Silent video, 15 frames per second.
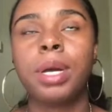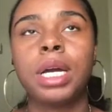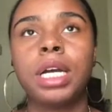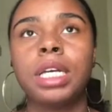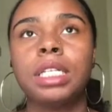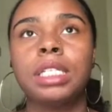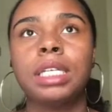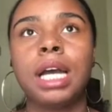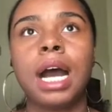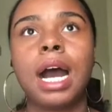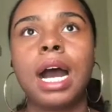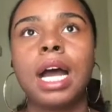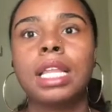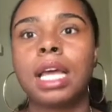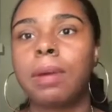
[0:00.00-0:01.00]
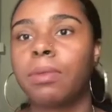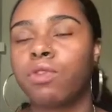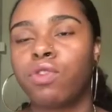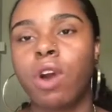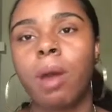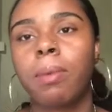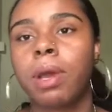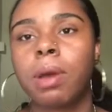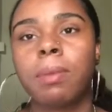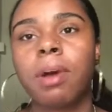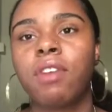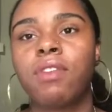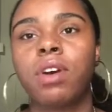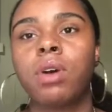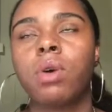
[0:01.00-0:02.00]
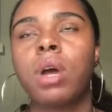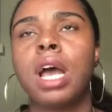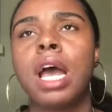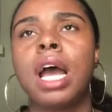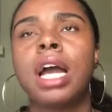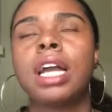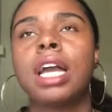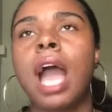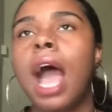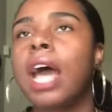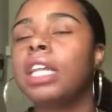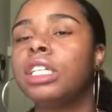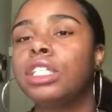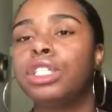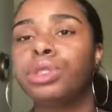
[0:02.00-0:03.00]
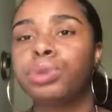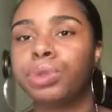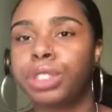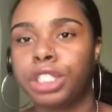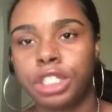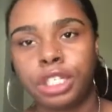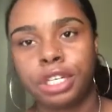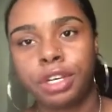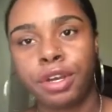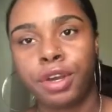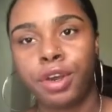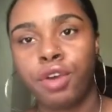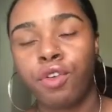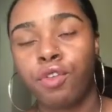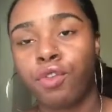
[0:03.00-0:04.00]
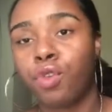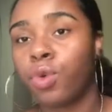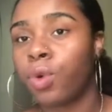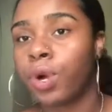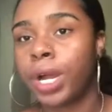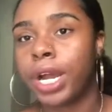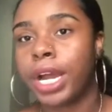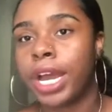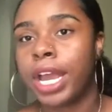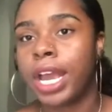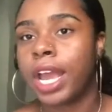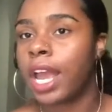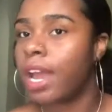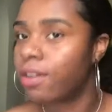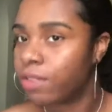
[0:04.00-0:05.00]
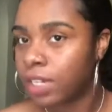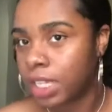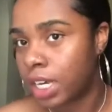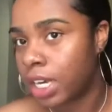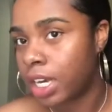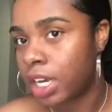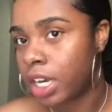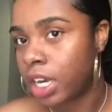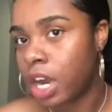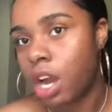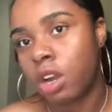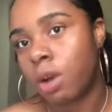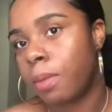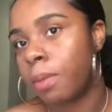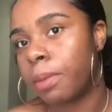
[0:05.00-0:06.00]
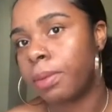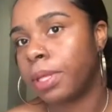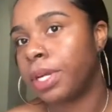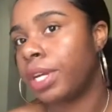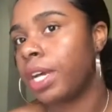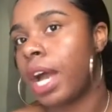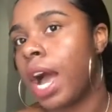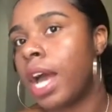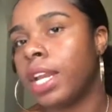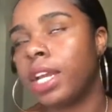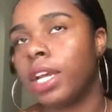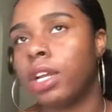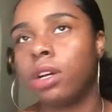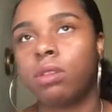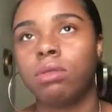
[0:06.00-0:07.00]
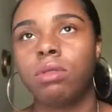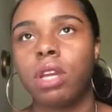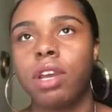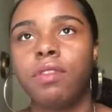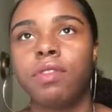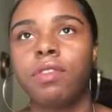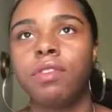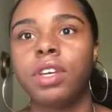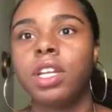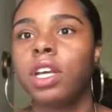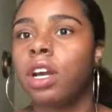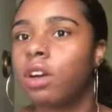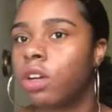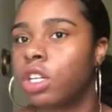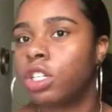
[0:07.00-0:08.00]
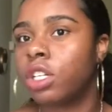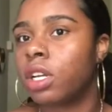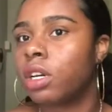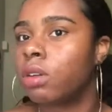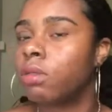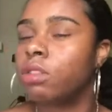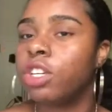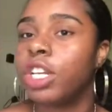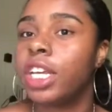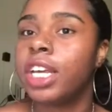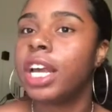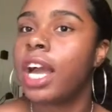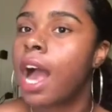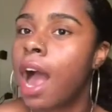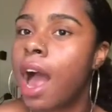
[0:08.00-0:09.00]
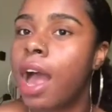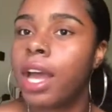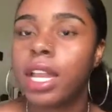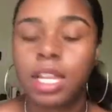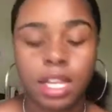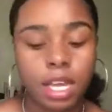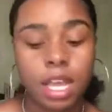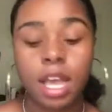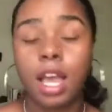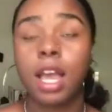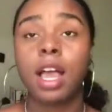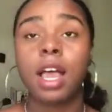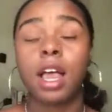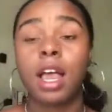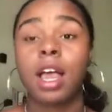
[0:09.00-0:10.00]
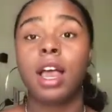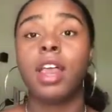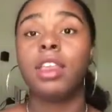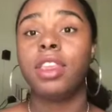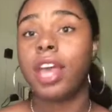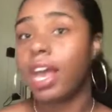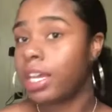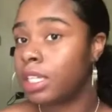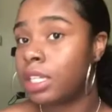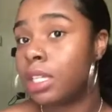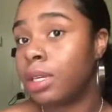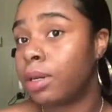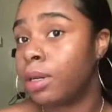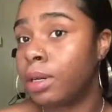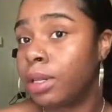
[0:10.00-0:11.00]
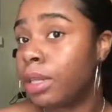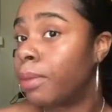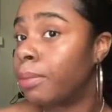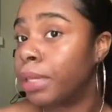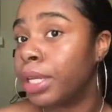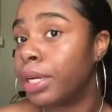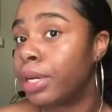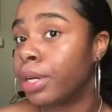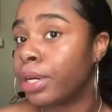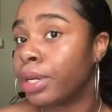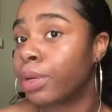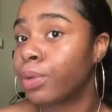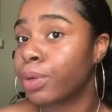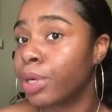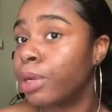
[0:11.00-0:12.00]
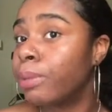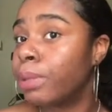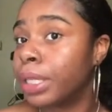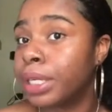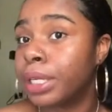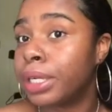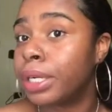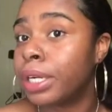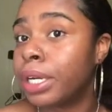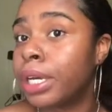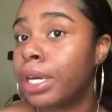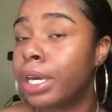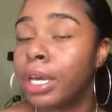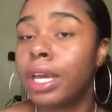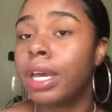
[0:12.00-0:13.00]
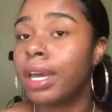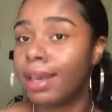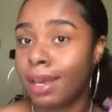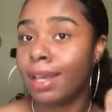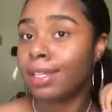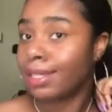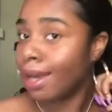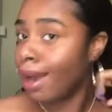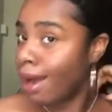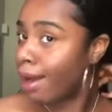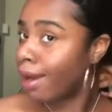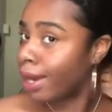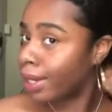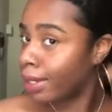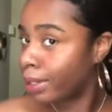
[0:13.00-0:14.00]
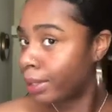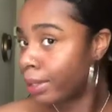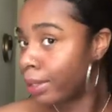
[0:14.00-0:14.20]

because God, like, before I pick up my phone, God is the reason for everything. Y'all know I'm gonna plug God in on every video, because you need God. That's the plug, the real plug. It's God.